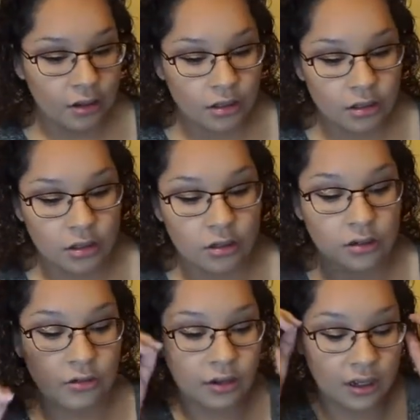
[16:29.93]

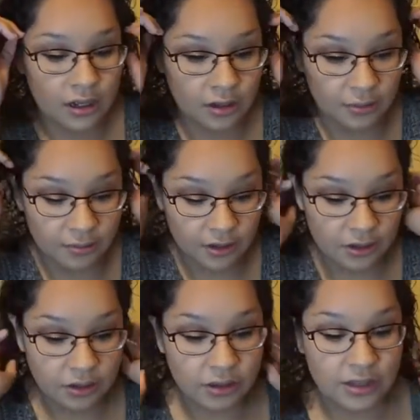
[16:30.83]
So
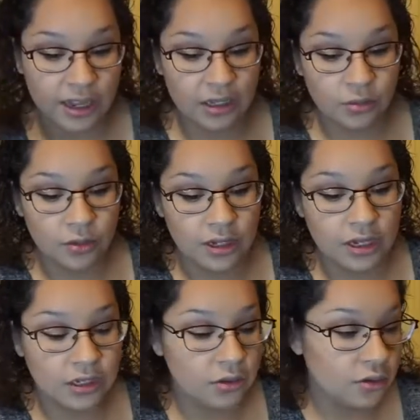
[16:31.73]
so that's what
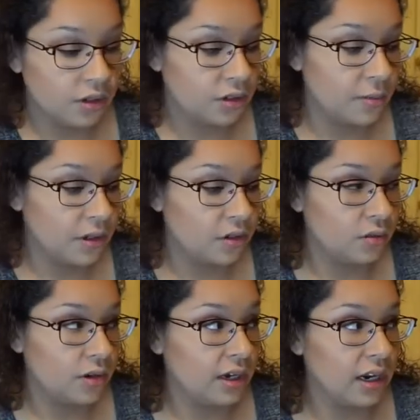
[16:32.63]
he's going to be
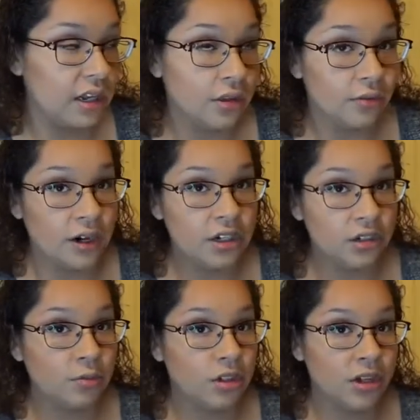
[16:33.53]
doing. And in the
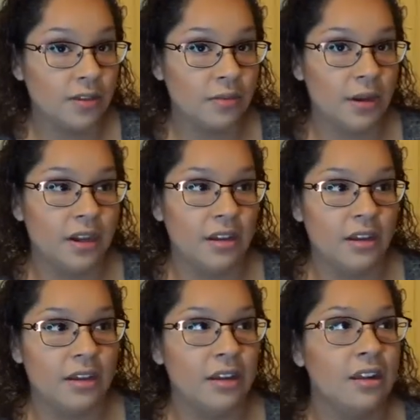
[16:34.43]
restroom, we still have to paint it.
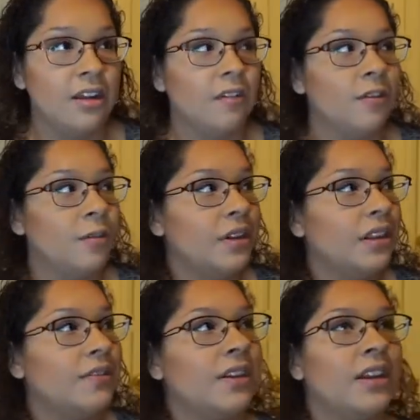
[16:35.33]
Like, we've been
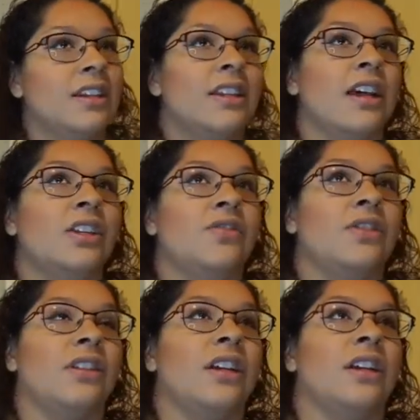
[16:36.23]
living in his house
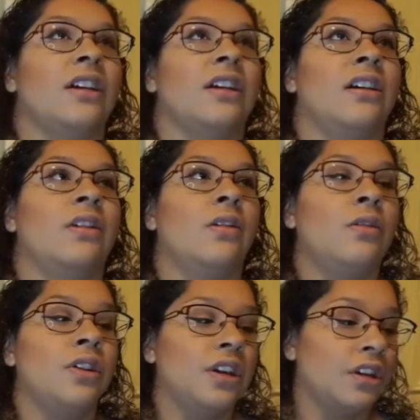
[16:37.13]
for like a
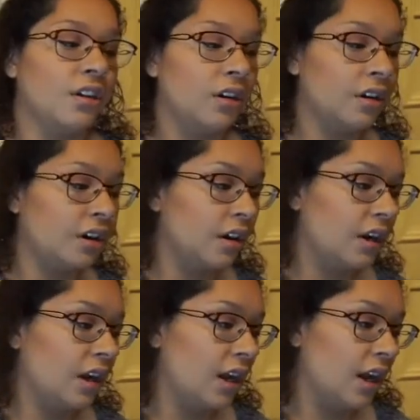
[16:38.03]
whole year,
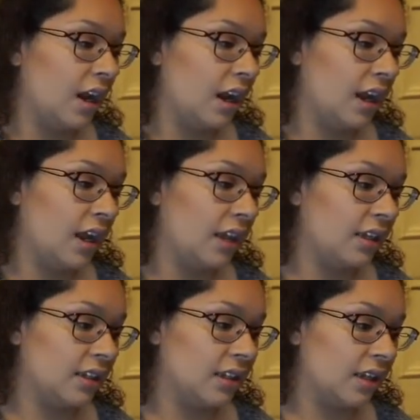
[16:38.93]

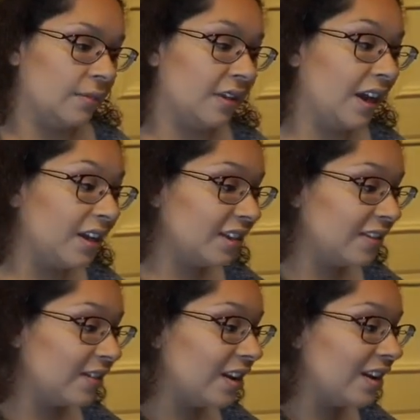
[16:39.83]
and he's
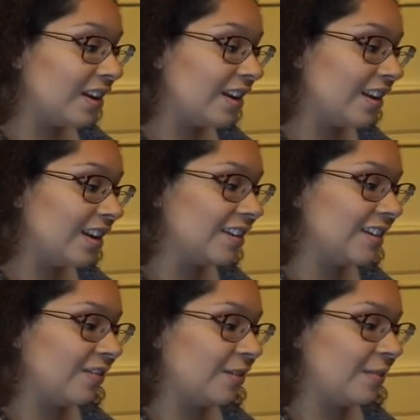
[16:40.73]

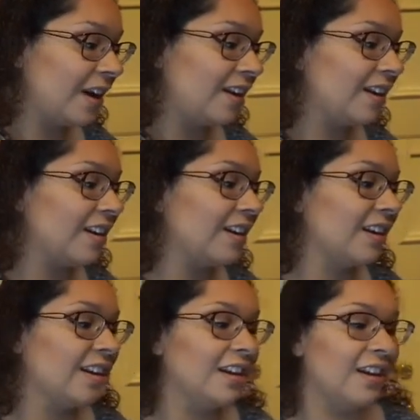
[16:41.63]
never painted
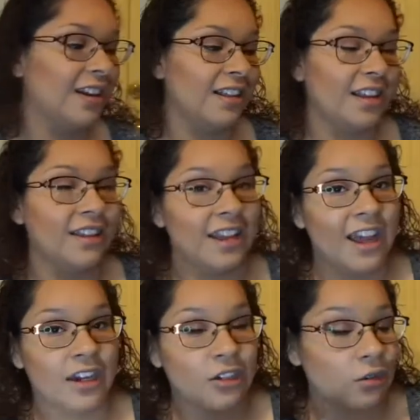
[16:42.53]
like the
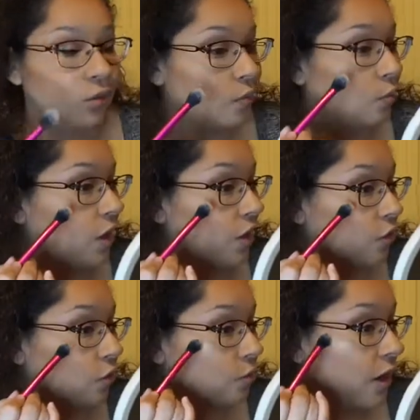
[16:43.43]
actual
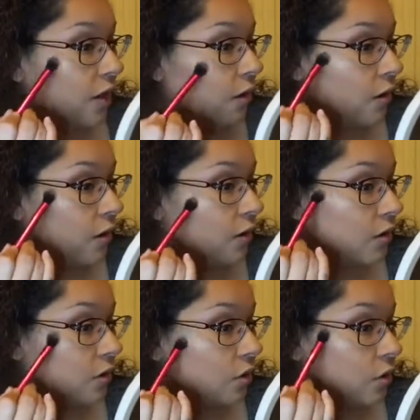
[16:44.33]
restroom at all.
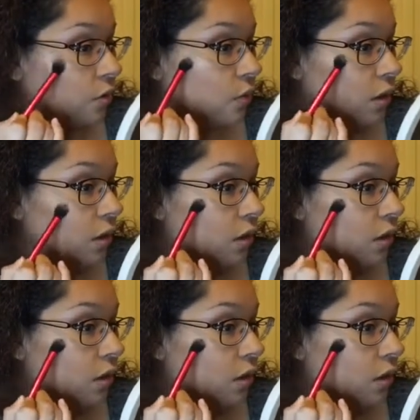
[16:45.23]
So